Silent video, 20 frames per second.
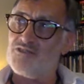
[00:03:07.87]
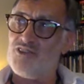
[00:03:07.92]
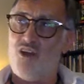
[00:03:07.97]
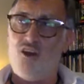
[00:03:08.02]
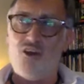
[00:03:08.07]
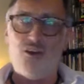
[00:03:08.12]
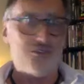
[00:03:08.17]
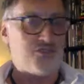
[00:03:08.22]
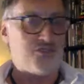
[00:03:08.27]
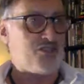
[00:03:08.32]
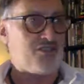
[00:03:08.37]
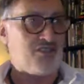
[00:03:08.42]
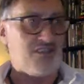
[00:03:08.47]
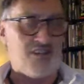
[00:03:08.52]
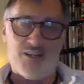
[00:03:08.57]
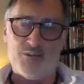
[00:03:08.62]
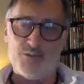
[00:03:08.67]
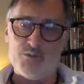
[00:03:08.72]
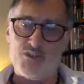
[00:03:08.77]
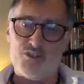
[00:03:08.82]
dance that
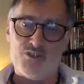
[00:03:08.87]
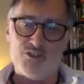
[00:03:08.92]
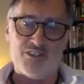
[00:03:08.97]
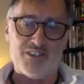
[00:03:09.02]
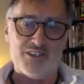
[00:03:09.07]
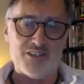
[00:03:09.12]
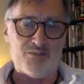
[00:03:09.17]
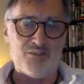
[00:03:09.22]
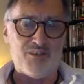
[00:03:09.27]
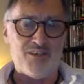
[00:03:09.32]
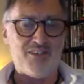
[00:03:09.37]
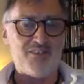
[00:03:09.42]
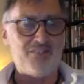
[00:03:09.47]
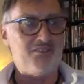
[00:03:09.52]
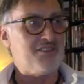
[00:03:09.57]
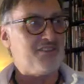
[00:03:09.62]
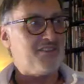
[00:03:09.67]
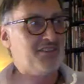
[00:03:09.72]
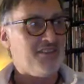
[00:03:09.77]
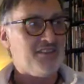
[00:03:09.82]
I was doing
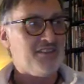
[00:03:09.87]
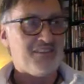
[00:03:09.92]
around